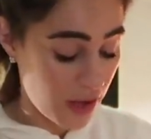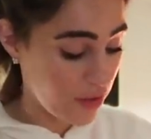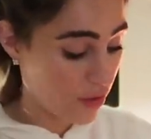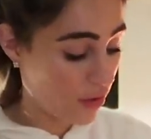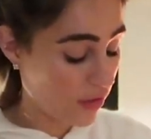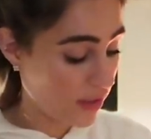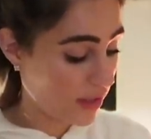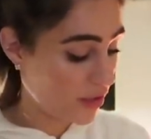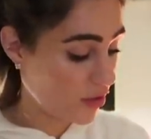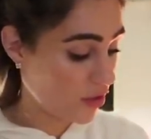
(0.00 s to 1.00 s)
I thought
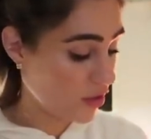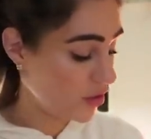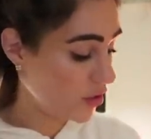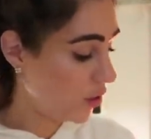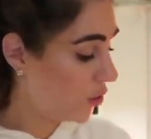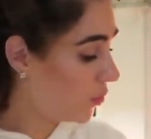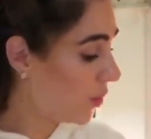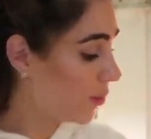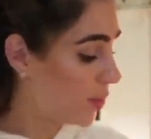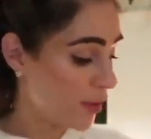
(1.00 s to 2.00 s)
this is just
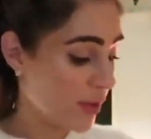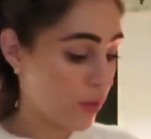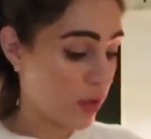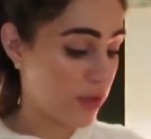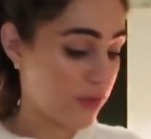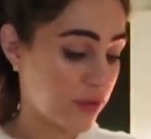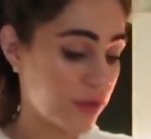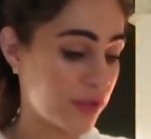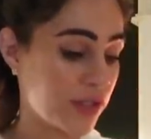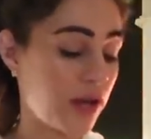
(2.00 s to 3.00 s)
too bloomin'
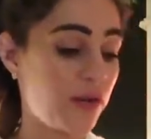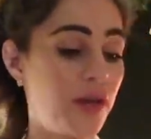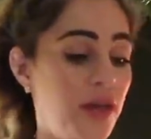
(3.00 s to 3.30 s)
wonderful. So